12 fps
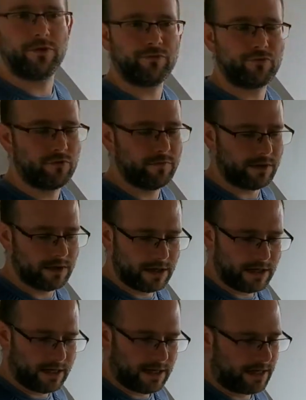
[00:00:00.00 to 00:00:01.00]
the room,
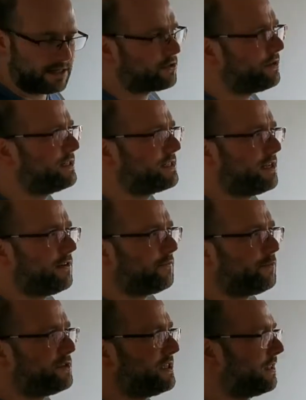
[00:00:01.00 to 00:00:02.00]
and so instead
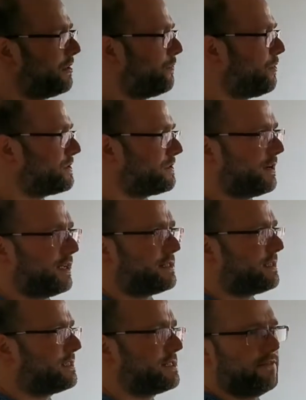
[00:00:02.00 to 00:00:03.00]
of putting the water at
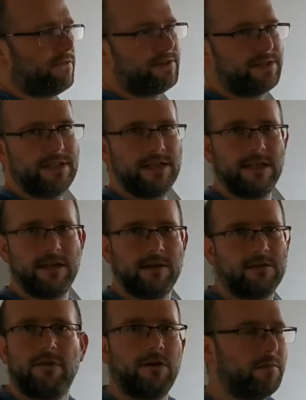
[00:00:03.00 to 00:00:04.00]
70
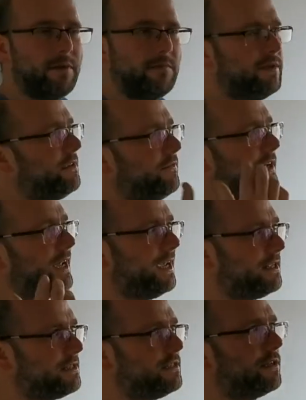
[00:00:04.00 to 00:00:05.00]
or maybe even
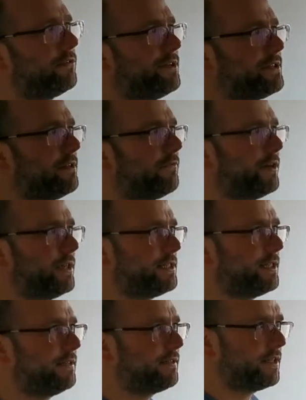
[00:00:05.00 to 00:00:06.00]
80 degrees in the
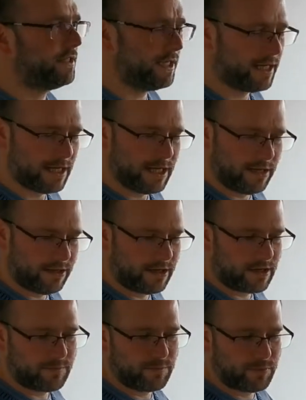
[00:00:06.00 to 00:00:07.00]
radiator, you
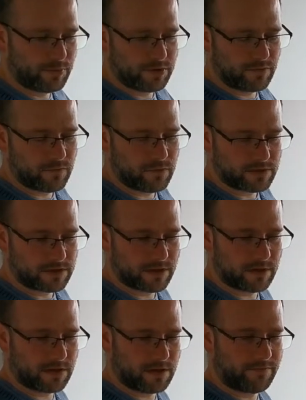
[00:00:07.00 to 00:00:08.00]
can put the
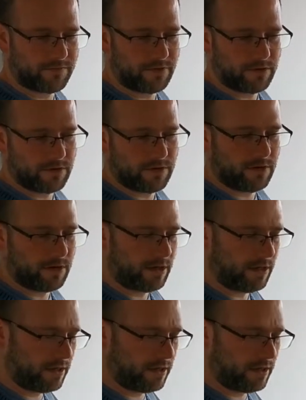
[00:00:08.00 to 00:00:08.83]
water of your